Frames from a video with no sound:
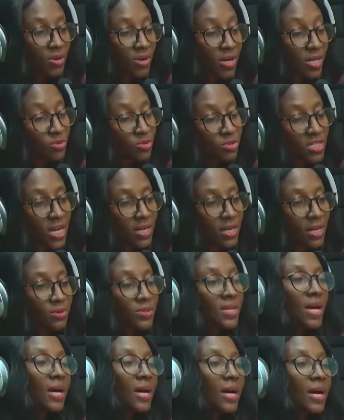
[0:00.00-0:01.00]
Oga Tunji
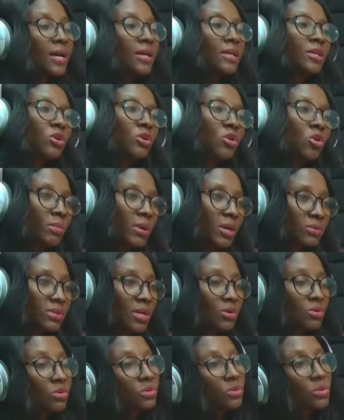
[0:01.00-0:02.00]
Alausa, he come out
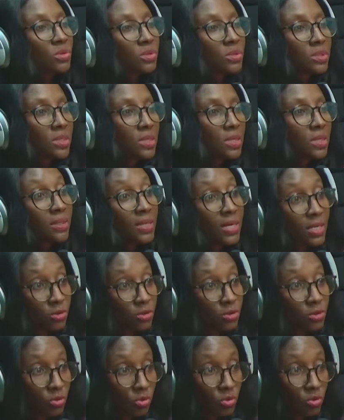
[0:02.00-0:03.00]
now and talk say,
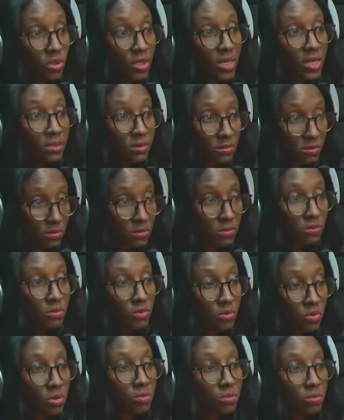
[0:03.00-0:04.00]
then don't get
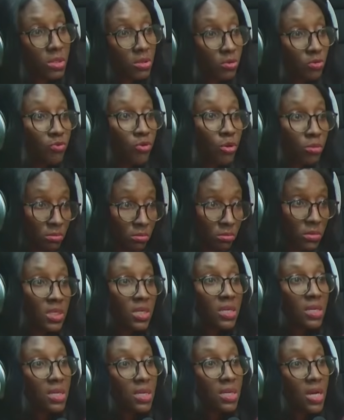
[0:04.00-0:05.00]
something from
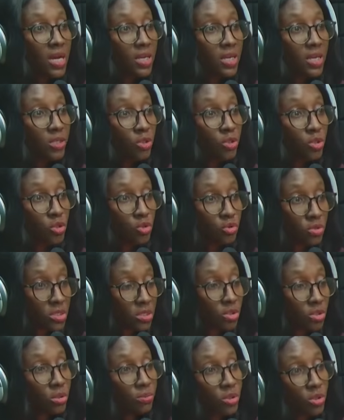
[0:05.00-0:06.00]
the NUT, the
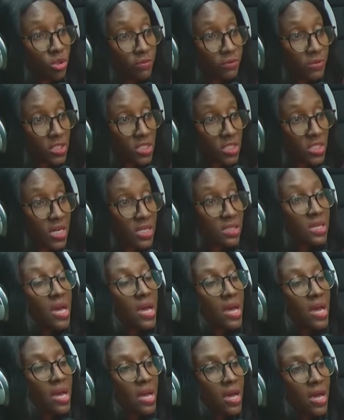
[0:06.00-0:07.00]
Joint Body of Teachers,
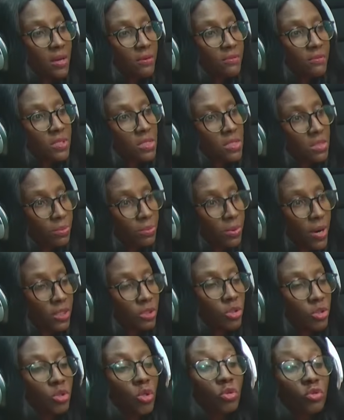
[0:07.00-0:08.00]
FCT
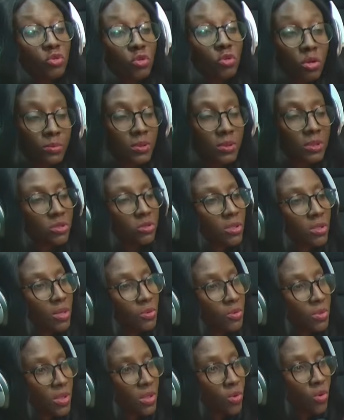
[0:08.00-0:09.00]
branch, on top the
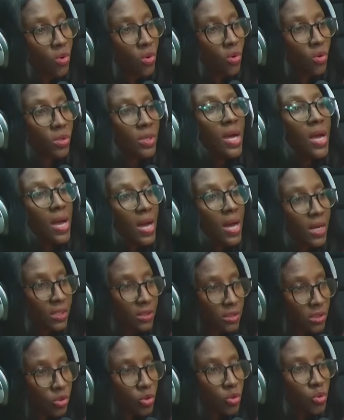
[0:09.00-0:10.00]
strike where they go on, and
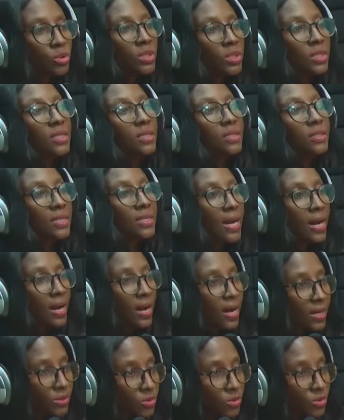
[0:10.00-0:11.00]
say truly their
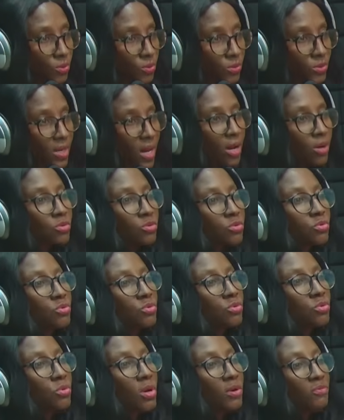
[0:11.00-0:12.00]
heart goes out
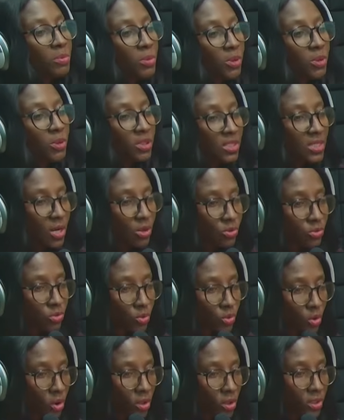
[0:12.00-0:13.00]
to everybody. They're also
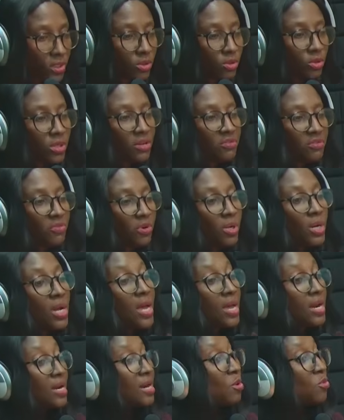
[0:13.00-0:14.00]
calling on everyone.
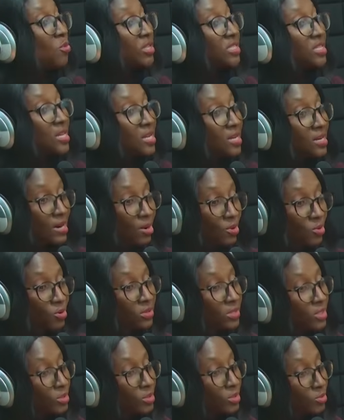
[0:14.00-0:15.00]
Now, what's in now
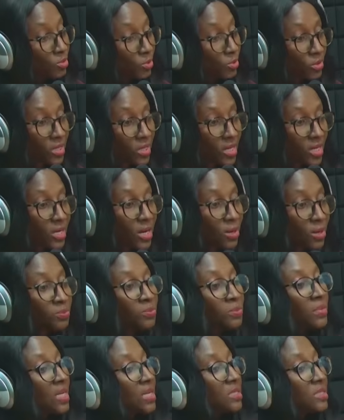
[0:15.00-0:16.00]
can they talk here now?
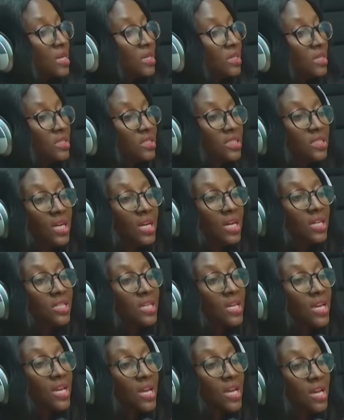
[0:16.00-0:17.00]
He's saying the ginger
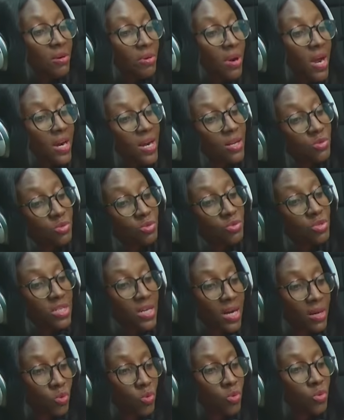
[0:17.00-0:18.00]
the area council
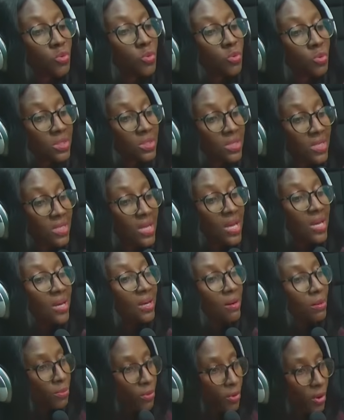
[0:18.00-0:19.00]
chairman to
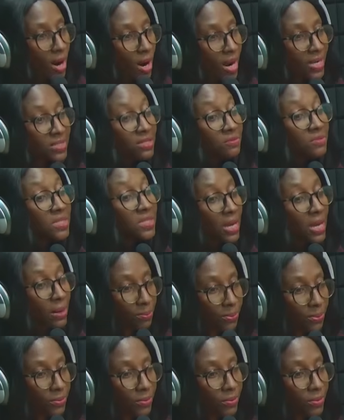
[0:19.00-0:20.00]
take proactive step
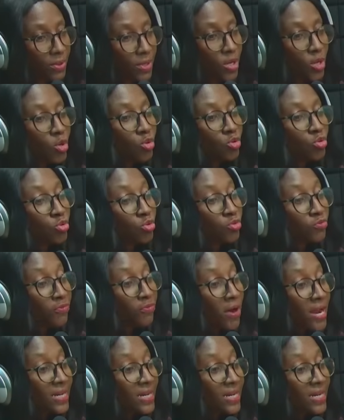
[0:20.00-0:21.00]
to
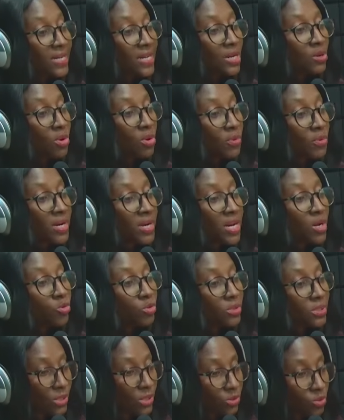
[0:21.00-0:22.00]
find a way where they go
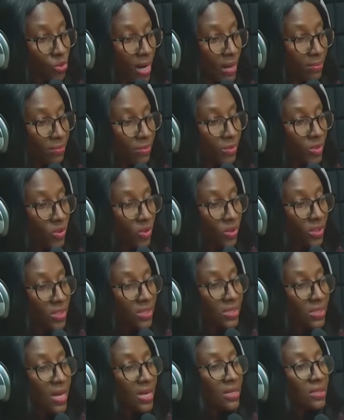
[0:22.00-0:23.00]
settle them. You
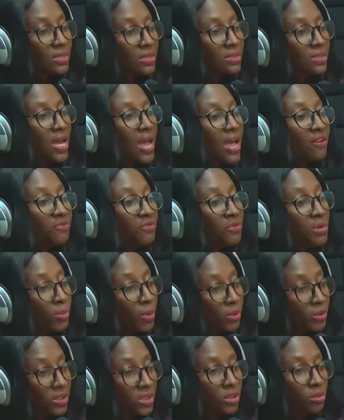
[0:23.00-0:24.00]
understand? He say
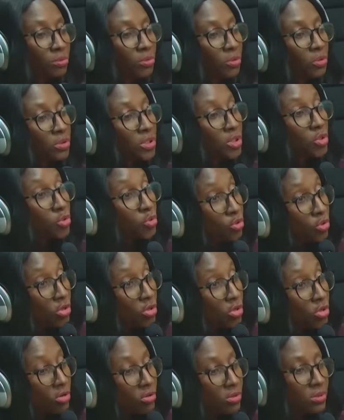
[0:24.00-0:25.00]
everybody, both the
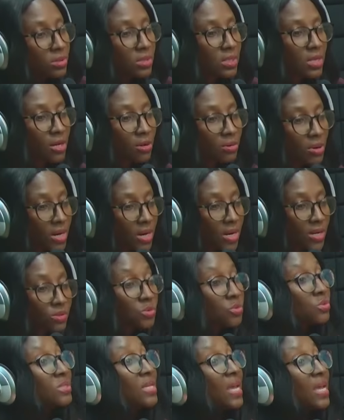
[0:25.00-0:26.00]
unions, the area
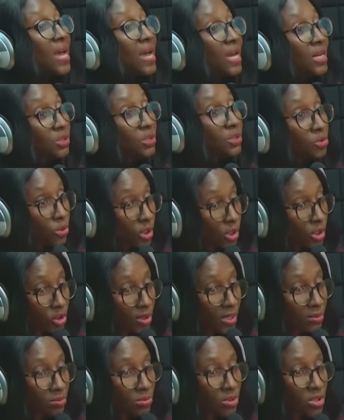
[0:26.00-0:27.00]
councils, the education
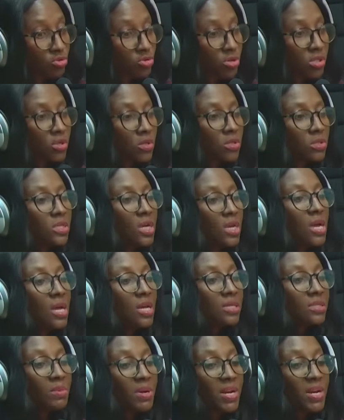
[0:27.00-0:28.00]
administrators,
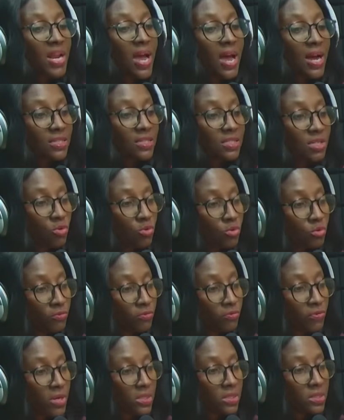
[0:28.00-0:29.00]
say may they act in good
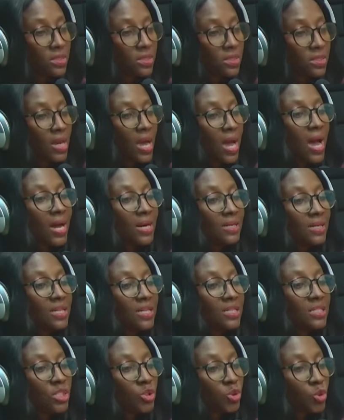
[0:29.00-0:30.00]
faith, and then
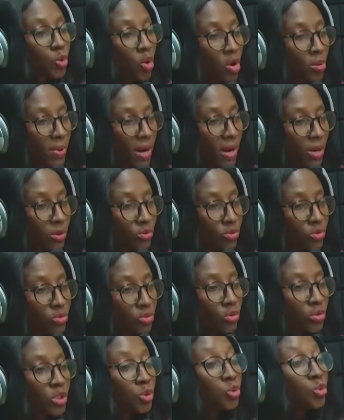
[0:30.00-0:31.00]
they should come out, you know,
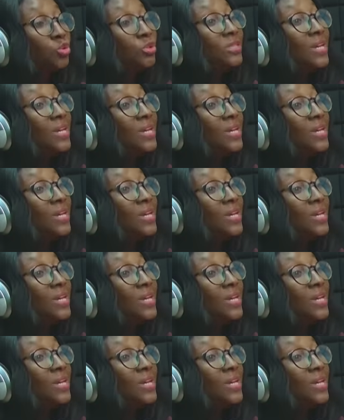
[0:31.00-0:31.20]
they should do